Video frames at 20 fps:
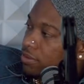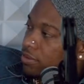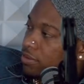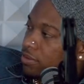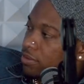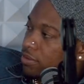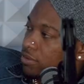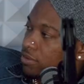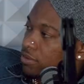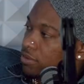
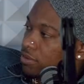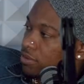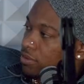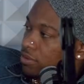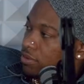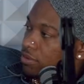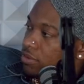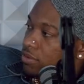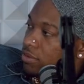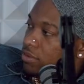
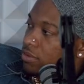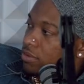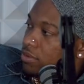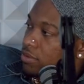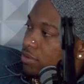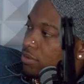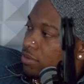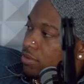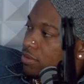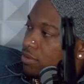
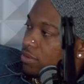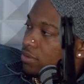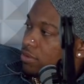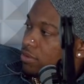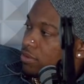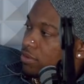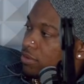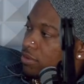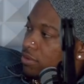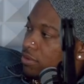
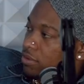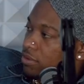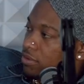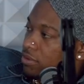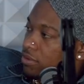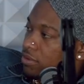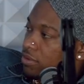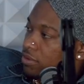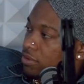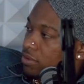
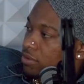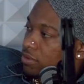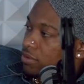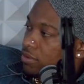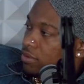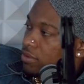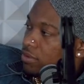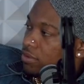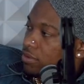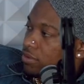
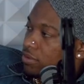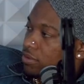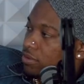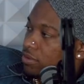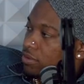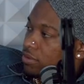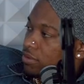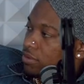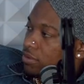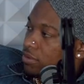
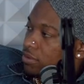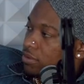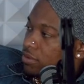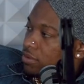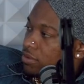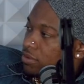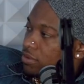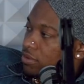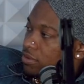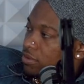
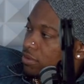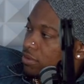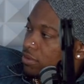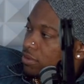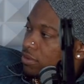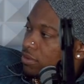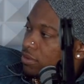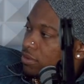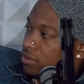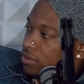
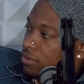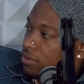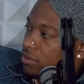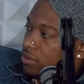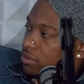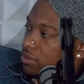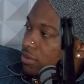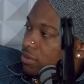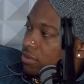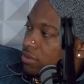No words are spoken by the person on screen.